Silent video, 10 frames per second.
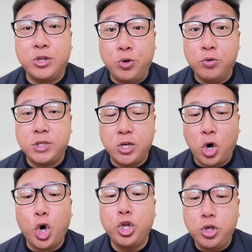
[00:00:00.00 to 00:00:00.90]
to use it
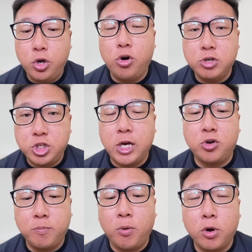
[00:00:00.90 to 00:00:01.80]
on your
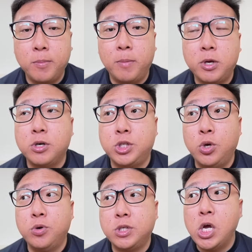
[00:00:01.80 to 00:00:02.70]
Shadow Pokemon, because
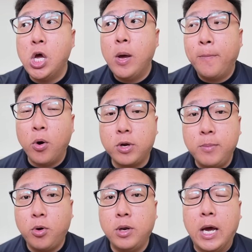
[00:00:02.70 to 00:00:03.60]
those
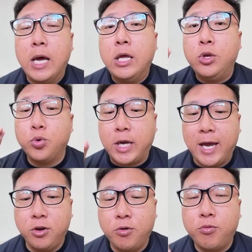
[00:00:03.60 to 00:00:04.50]
Pokemon, you
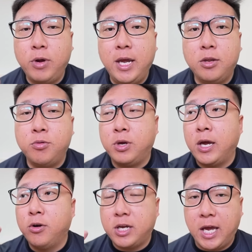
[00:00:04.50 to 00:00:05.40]
cannot raid, you
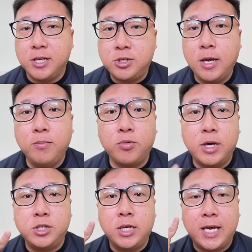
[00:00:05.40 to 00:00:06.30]
cannot catch them to
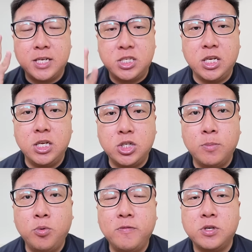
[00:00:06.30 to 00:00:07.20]
actually get the signature
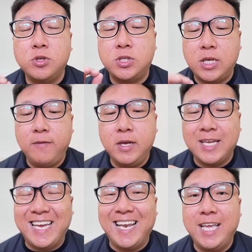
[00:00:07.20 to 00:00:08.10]
moves, so saving
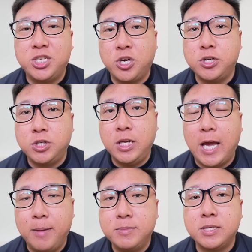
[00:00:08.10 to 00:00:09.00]
the Elite Charge
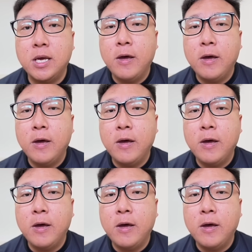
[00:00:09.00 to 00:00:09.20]
TMs